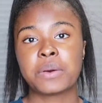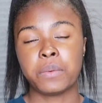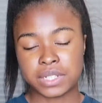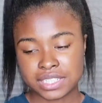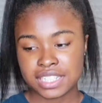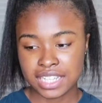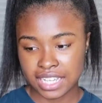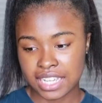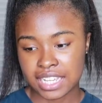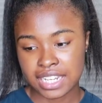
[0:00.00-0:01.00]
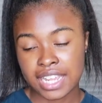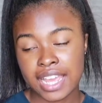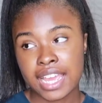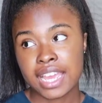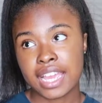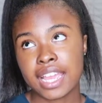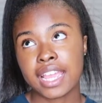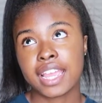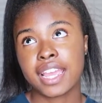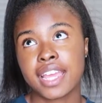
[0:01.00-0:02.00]
once again,
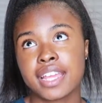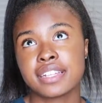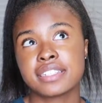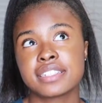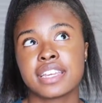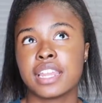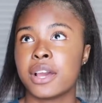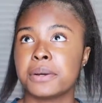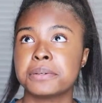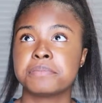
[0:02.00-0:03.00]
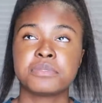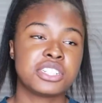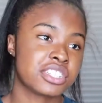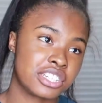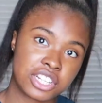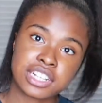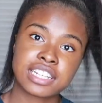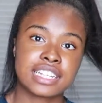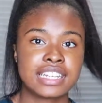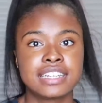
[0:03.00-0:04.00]
and you know, we just started
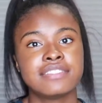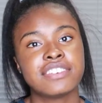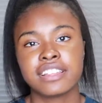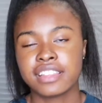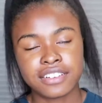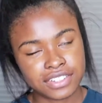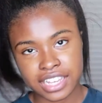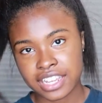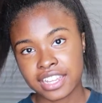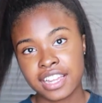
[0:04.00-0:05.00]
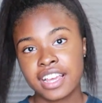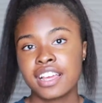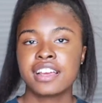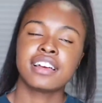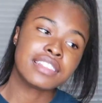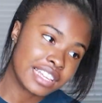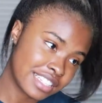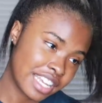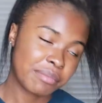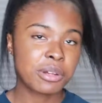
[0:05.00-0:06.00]
talking again, fell in love again, the
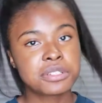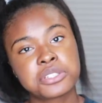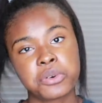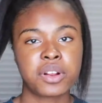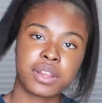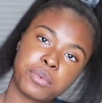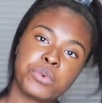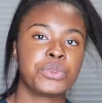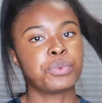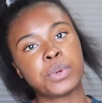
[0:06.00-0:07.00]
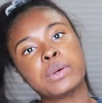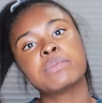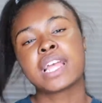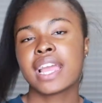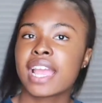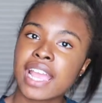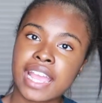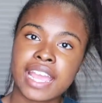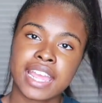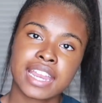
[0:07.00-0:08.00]
same old story, woot woot.
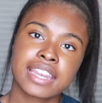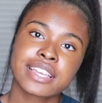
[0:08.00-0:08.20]
And